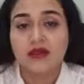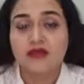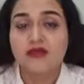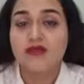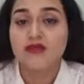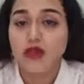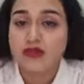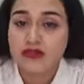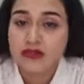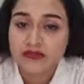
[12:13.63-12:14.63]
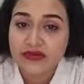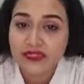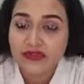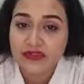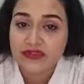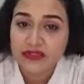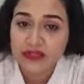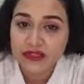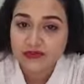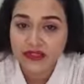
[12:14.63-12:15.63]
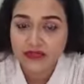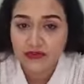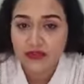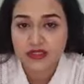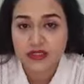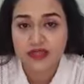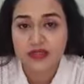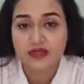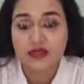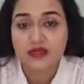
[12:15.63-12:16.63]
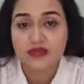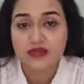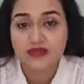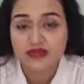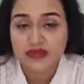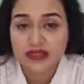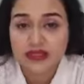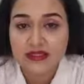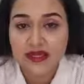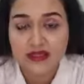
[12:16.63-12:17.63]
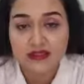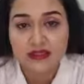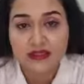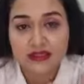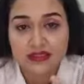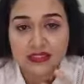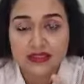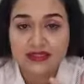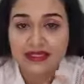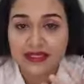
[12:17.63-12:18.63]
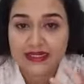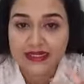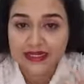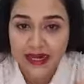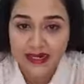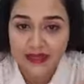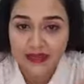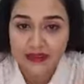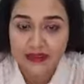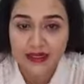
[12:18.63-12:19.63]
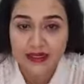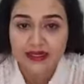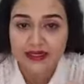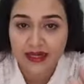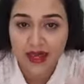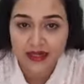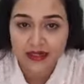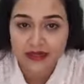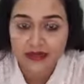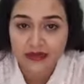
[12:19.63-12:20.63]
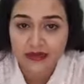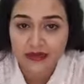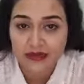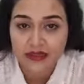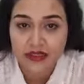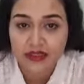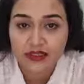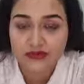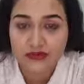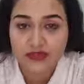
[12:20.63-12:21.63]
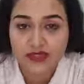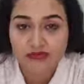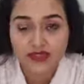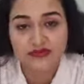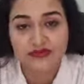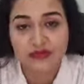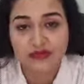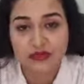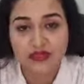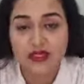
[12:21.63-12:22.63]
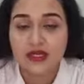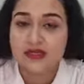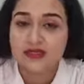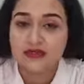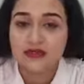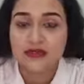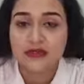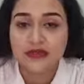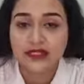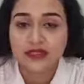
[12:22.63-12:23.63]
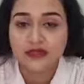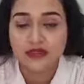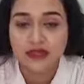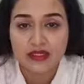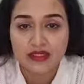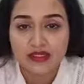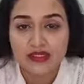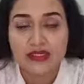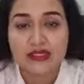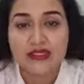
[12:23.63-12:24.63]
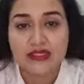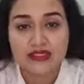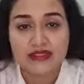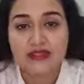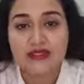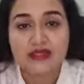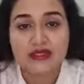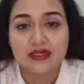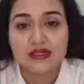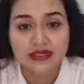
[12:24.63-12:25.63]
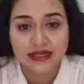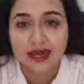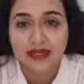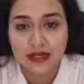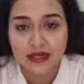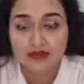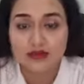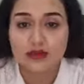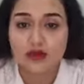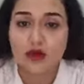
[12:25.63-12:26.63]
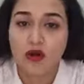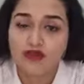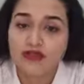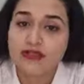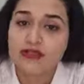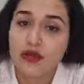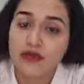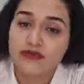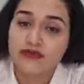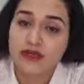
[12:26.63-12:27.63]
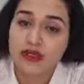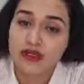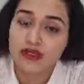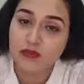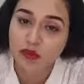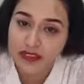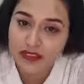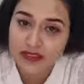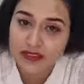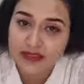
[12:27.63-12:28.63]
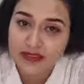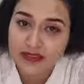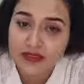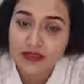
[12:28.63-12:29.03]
If you wash your face with a foaming face wash and you feel that your skin is getting tighter and drier after using this foaming face wash, it means your skin is a dry type. So always opt for a moisturizing